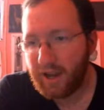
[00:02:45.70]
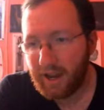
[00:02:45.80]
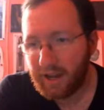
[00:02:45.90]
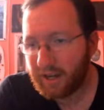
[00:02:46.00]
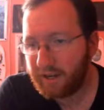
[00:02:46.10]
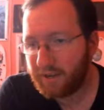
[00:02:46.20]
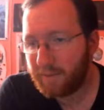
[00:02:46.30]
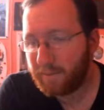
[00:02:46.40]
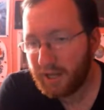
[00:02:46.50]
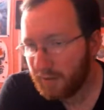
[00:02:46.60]
And
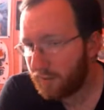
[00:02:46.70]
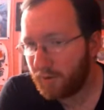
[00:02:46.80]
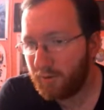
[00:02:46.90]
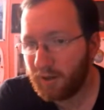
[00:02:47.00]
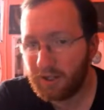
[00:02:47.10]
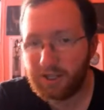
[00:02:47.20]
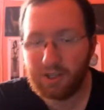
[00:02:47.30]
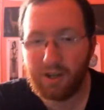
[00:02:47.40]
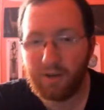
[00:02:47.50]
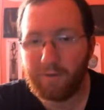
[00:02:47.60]
people will
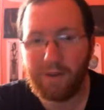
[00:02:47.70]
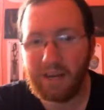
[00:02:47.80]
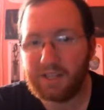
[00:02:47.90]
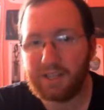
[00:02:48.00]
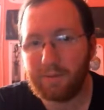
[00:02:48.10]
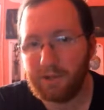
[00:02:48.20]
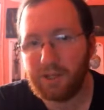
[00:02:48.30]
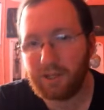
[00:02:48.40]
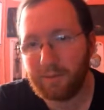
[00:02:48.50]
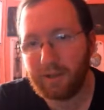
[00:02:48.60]
still find something
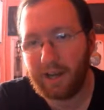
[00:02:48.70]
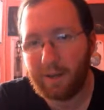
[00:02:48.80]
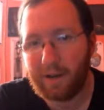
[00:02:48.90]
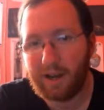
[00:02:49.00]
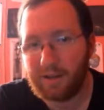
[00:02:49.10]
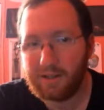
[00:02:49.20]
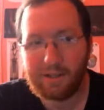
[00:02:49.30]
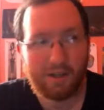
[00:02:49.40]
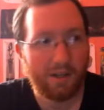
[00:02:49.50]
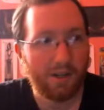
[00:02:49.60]
to complain about.
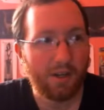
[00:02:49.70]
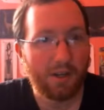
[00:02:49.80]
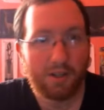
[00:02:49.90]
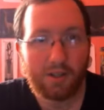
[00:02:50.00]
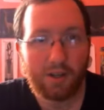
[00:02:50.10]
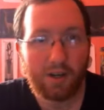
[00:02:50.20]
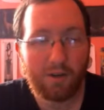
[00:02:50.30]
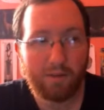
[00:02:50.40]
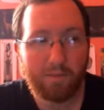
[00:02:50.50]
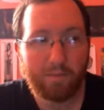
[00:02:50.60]

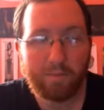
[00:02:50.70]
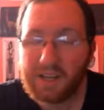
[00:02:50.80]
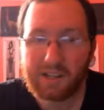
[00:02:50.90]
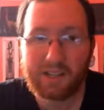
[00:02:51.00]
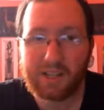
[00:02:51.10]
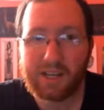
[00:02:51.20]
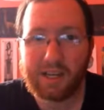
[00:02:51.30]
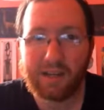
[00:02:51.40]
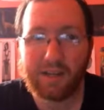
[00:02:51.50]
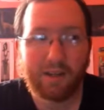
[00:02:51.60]
So, basically
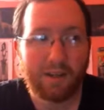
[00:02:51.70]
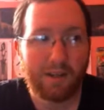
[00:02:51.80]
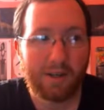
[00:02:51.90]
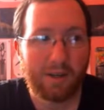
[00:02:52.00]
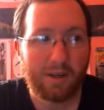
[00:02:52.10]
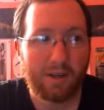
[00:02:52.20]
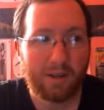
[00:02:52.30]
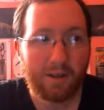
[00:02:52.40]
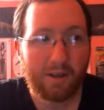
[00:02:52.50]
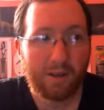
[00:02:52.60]
saying,
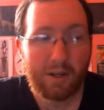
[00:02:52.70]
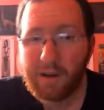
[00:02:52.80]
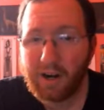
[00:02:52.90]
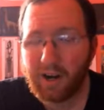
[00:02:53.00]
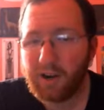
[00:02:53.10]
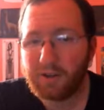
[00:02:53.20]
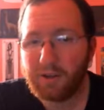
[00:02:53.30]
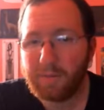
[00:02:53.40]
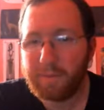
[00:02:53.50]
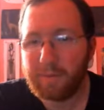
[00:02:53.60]
no matter how
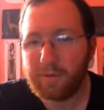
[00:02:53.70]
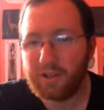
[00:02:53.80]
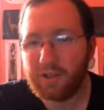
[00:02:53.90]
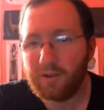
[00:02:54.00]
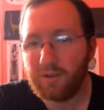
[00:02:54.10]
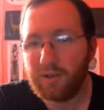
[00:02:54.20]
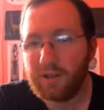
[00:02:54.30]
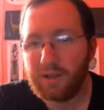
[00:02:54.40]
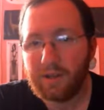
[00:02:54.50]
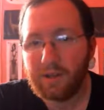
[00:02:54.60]
good people do,
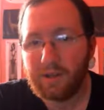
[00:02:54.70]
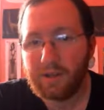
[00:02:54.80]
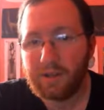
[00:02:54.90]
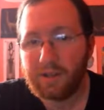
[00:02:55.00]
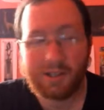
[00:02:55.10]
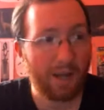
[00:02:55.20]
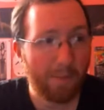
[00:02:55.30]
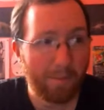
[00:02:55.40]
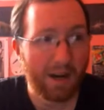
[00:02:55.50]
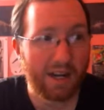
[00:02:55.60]

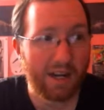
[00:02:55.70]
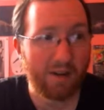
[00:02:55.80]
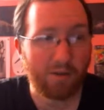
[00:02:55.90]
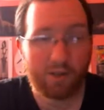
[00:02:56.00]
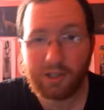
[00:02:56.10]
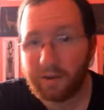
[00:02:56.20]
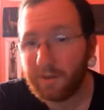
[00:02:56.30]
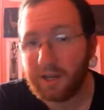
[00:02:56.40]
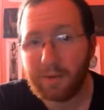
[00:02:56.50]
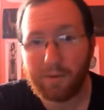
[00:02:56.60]
somebody or some
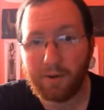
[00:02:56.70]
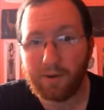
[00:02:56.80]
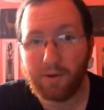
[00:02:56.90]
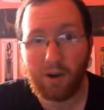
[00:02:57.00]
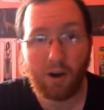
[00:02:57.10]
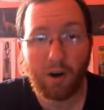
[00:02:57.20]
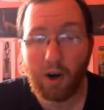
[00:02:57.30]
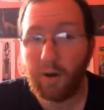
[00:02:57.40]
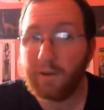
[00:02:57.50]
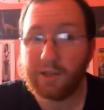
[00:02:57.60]
people are
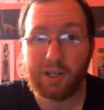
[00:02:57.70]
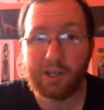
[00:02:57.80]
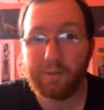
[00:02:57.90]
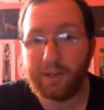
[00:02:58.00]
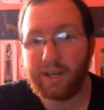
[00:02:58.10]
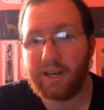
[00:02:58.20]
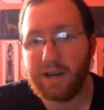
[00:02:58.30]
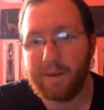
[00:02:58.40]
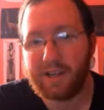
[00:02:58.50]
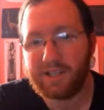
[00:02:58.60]
always going to complain
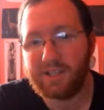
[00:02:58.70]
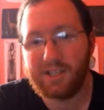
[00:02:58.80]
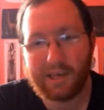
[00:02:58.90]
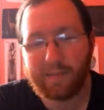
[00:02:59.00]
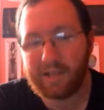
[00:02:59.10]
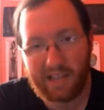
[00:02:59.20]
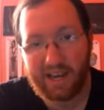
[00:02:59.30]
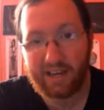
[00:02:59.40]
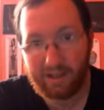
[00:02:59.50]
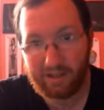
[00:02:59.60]
about something.